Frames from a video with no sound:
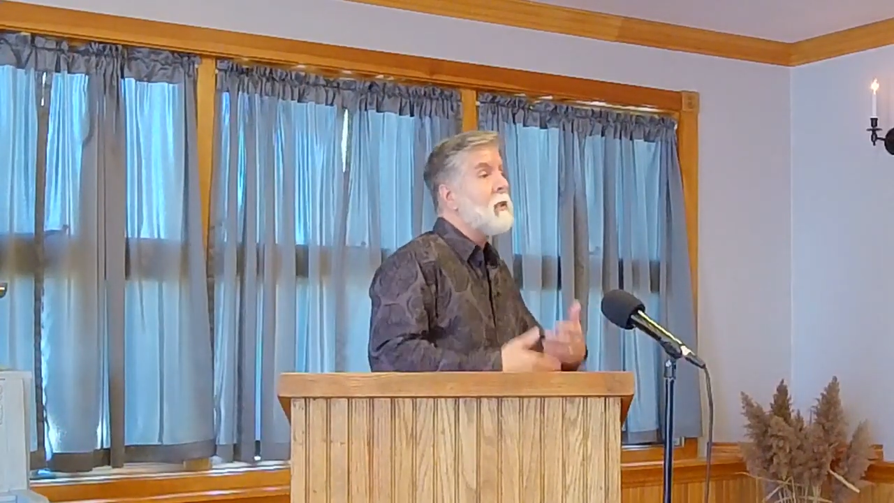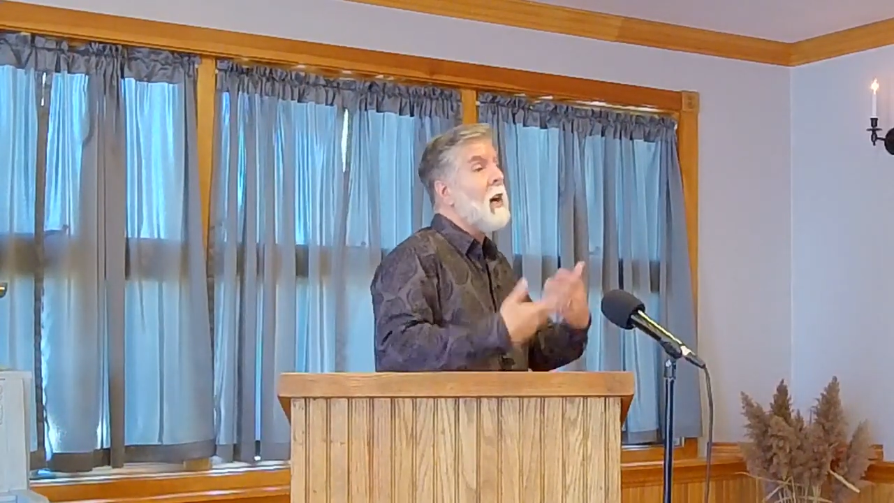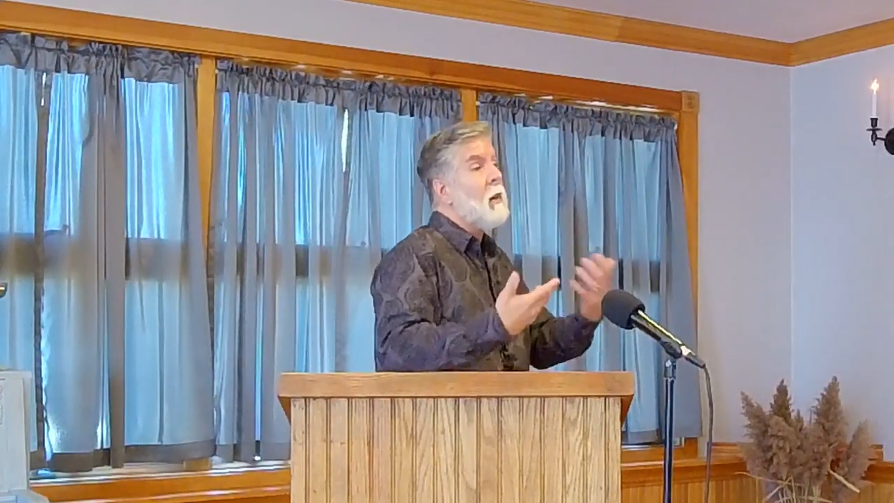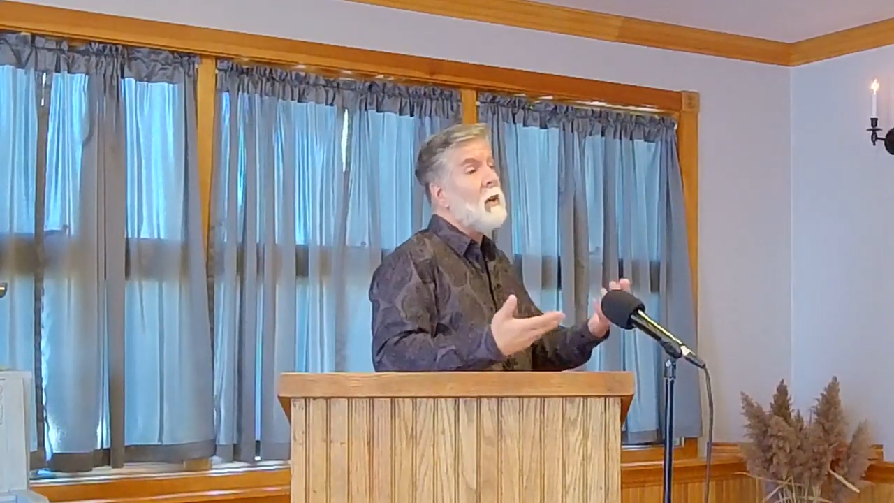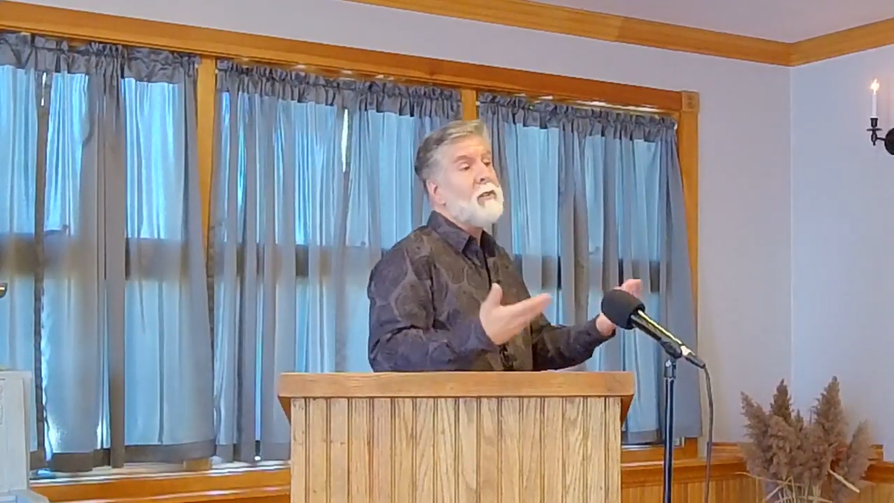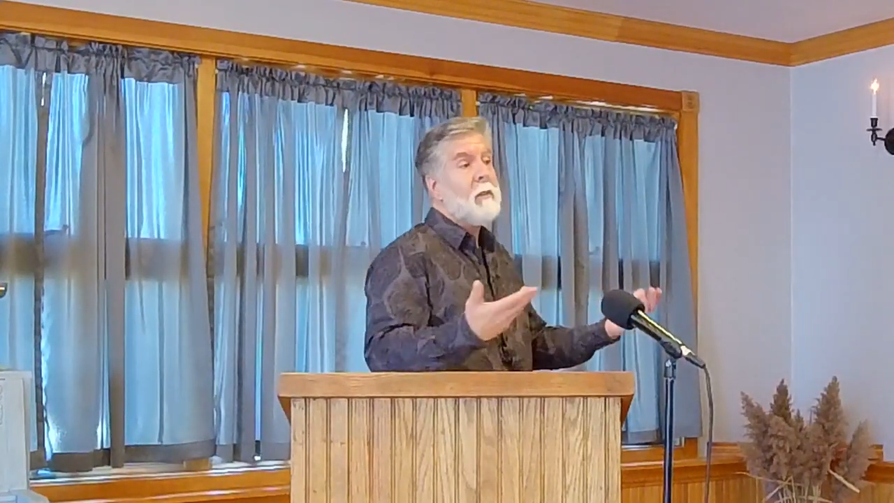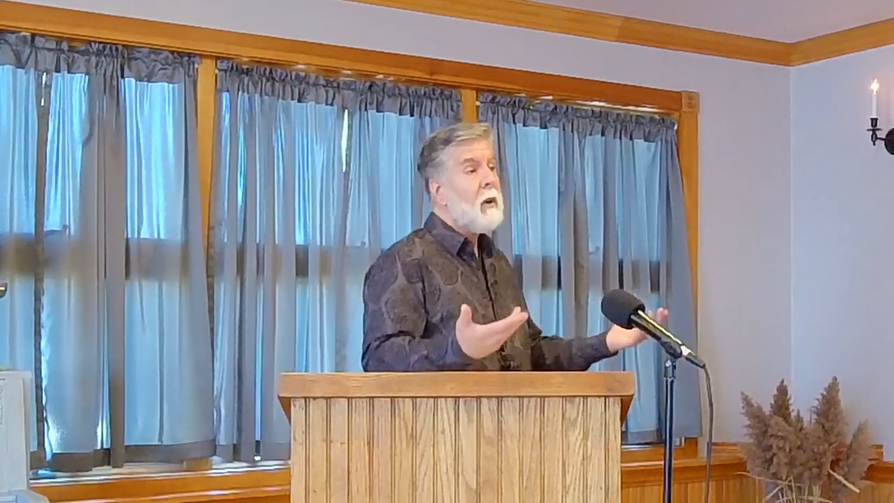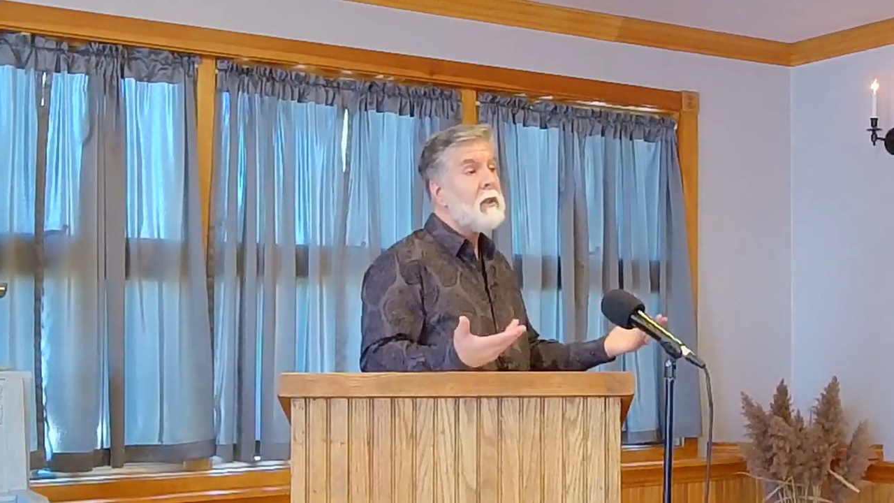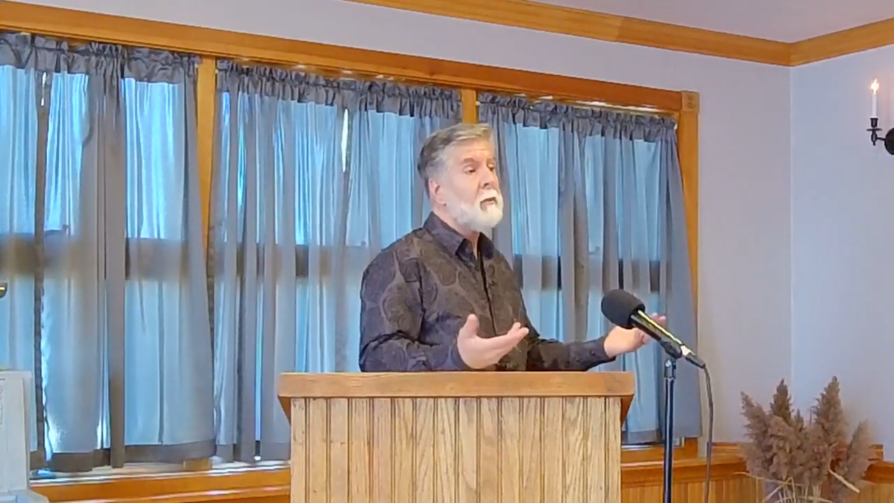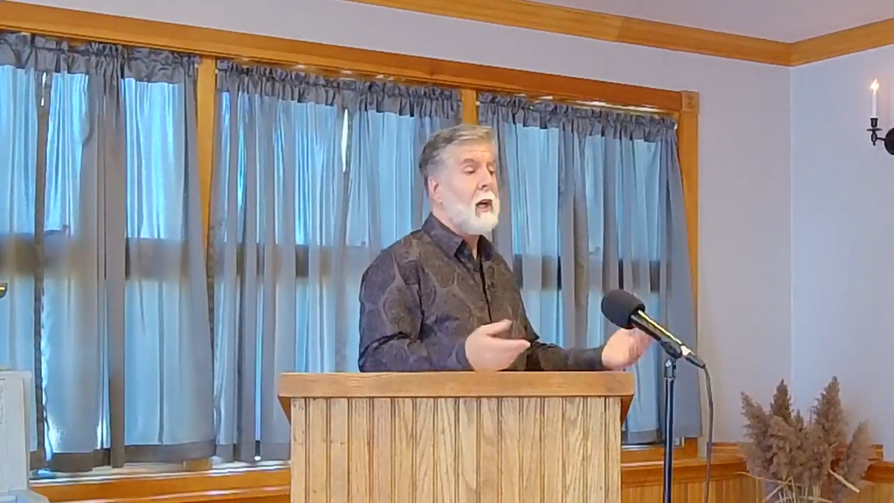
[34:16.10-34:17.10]
God wants to
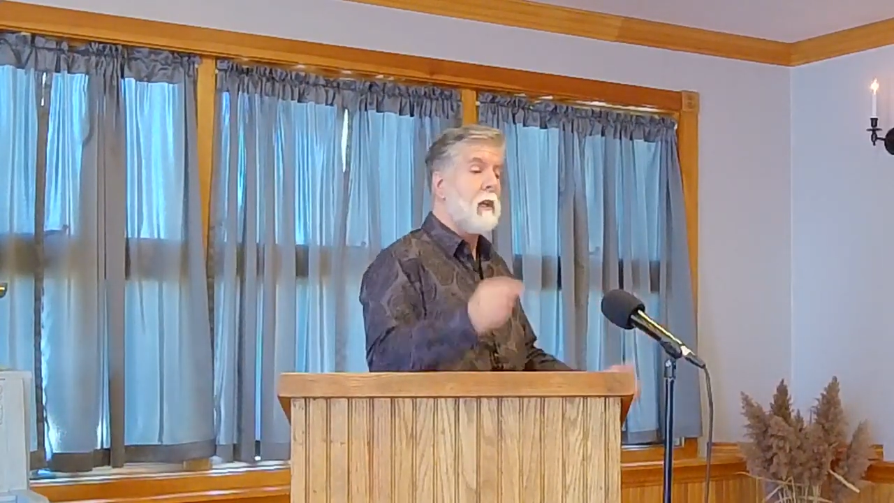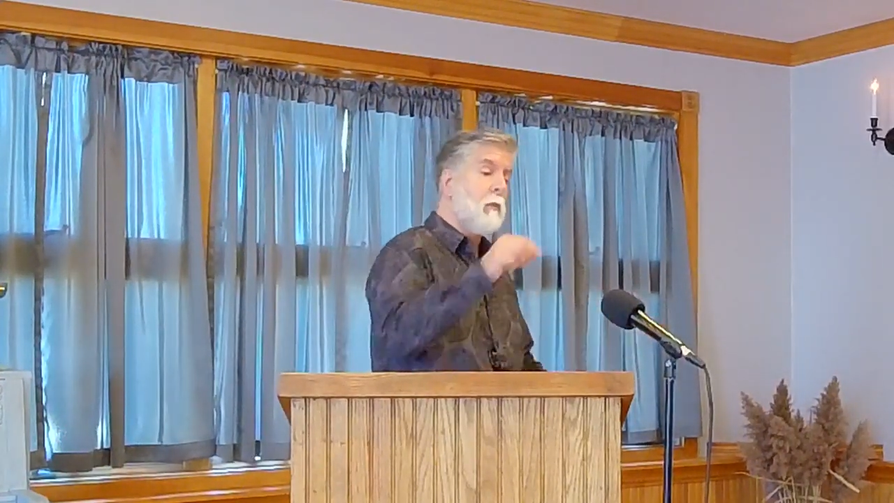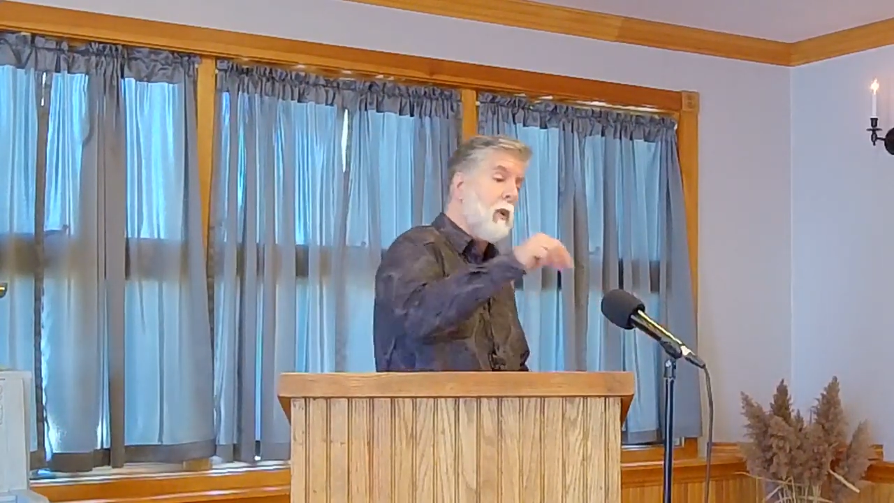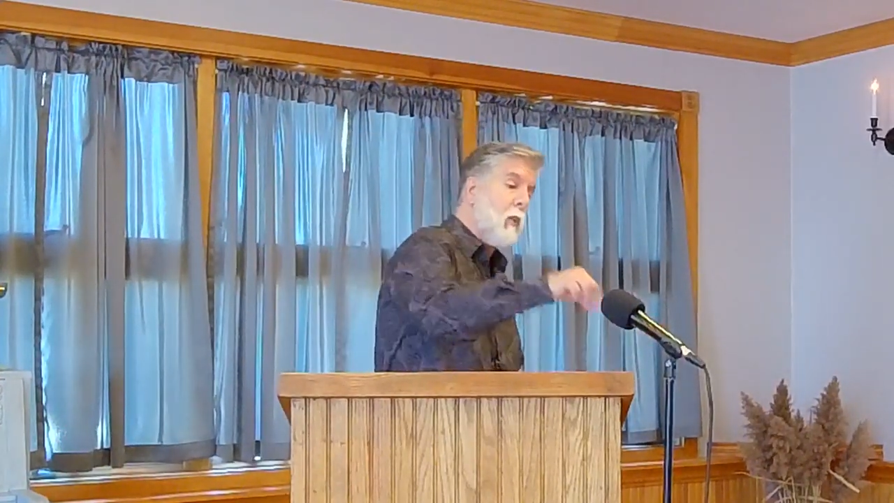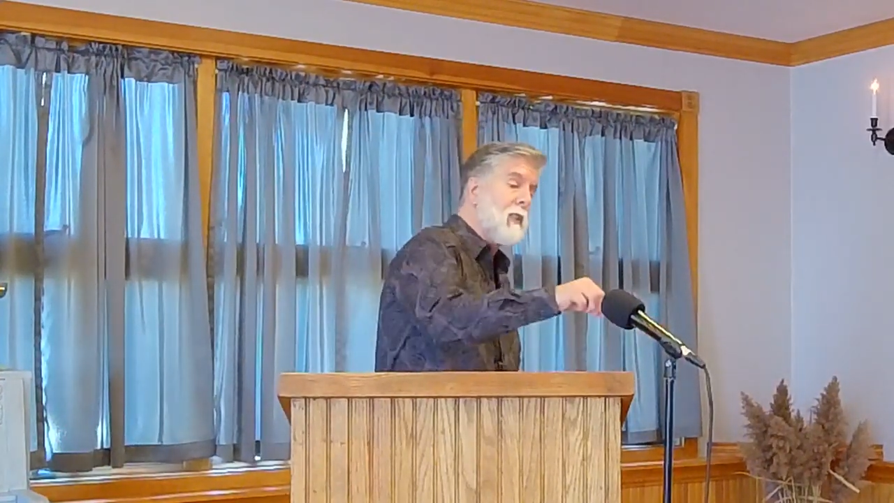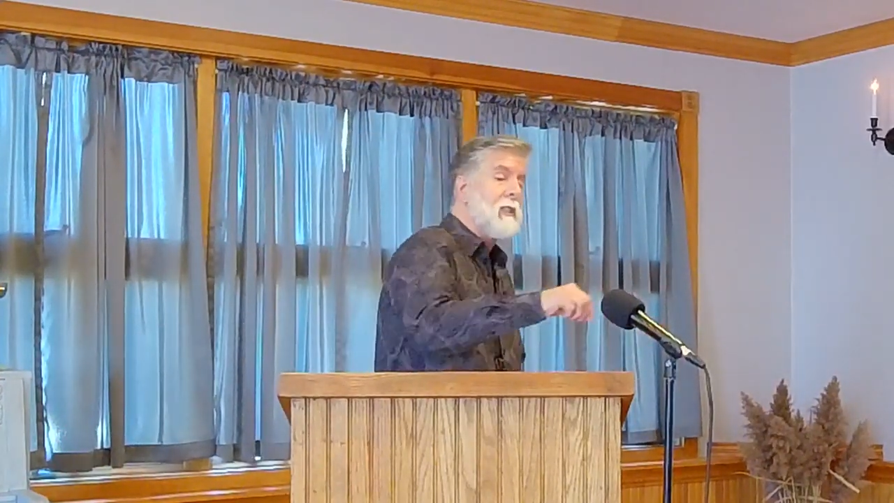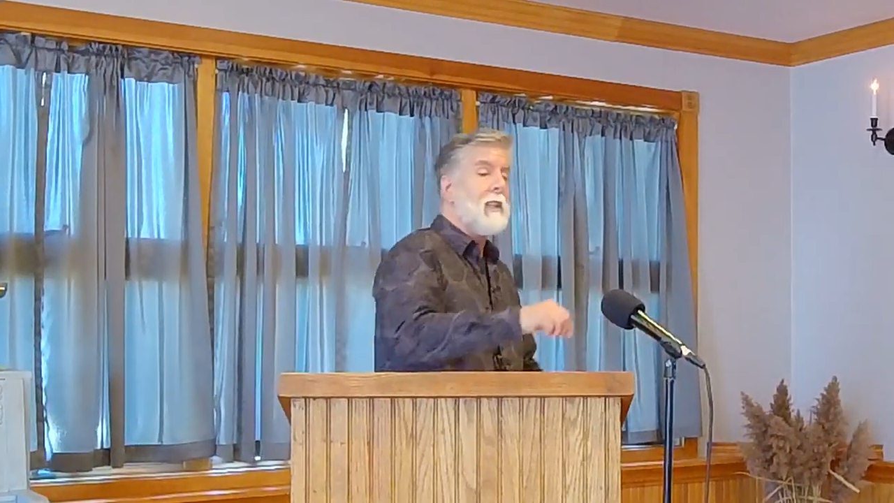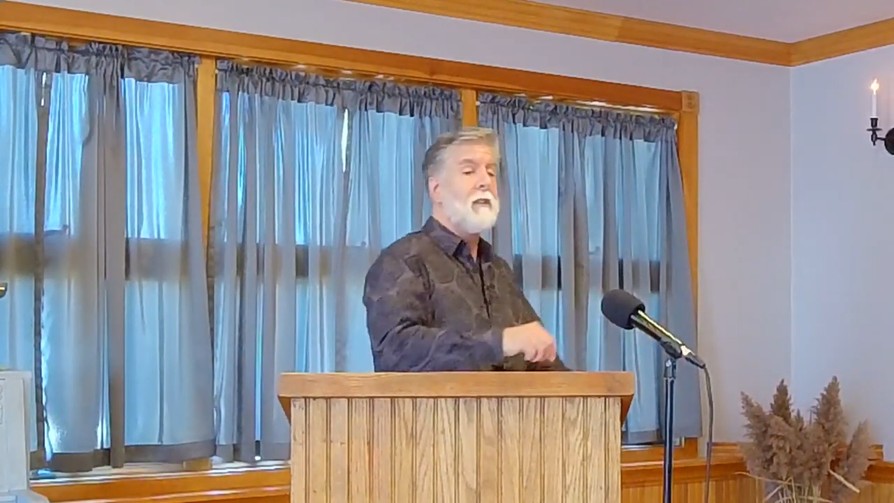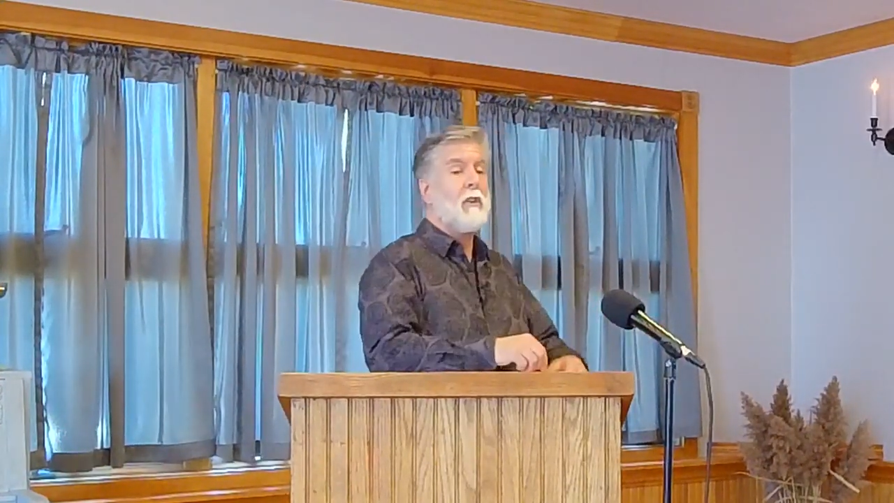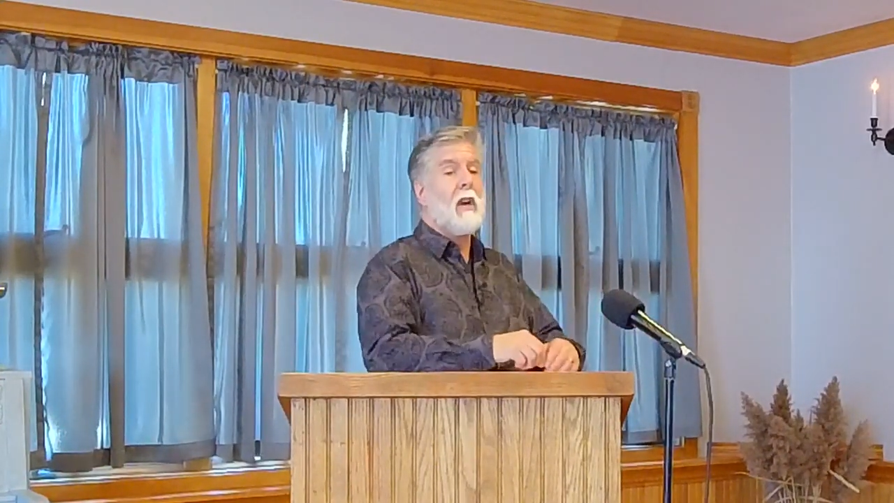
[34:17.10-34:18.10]
multiply. You put one seed
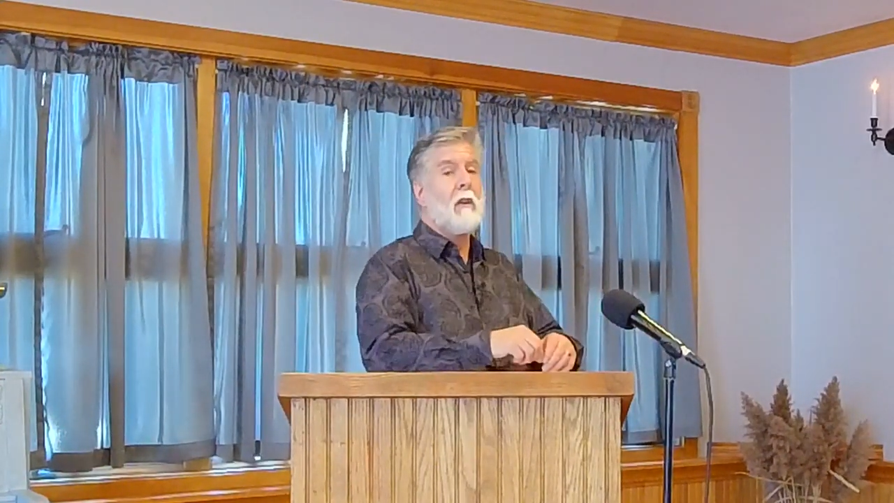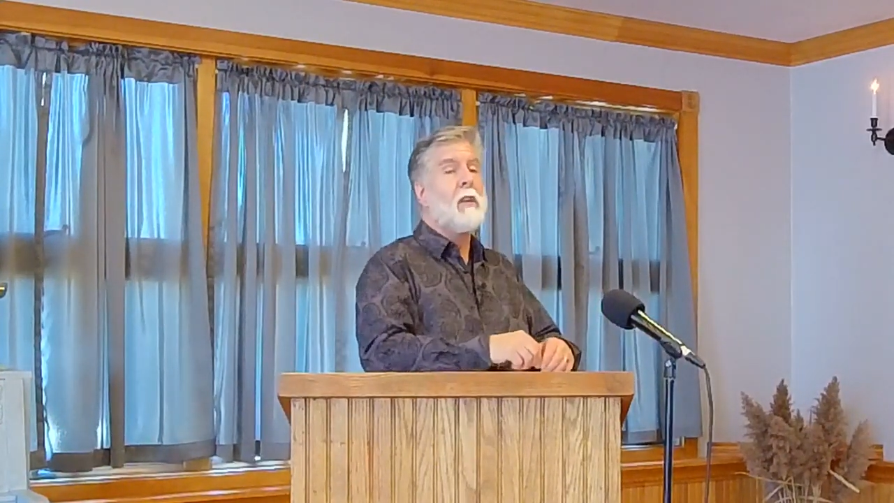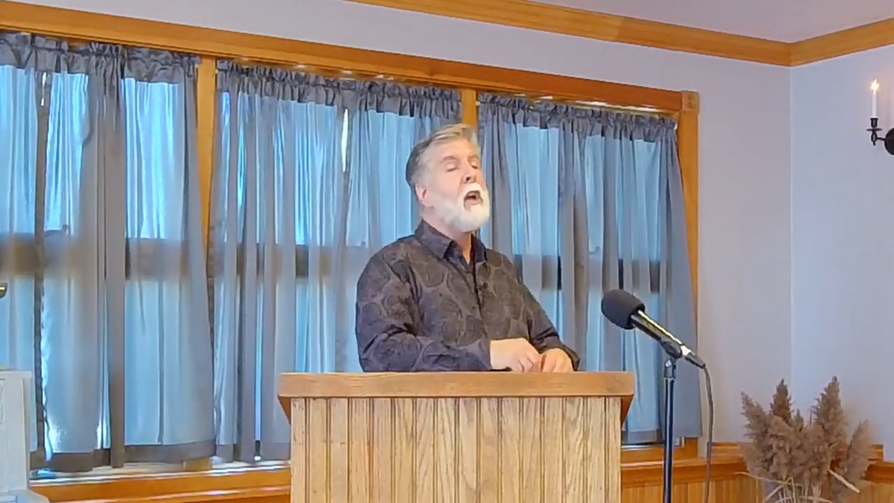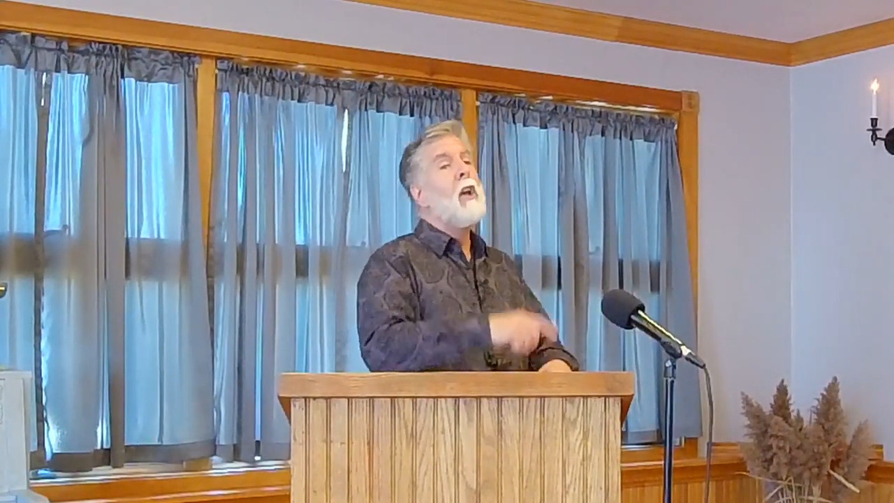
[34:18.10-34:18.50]
in the ground,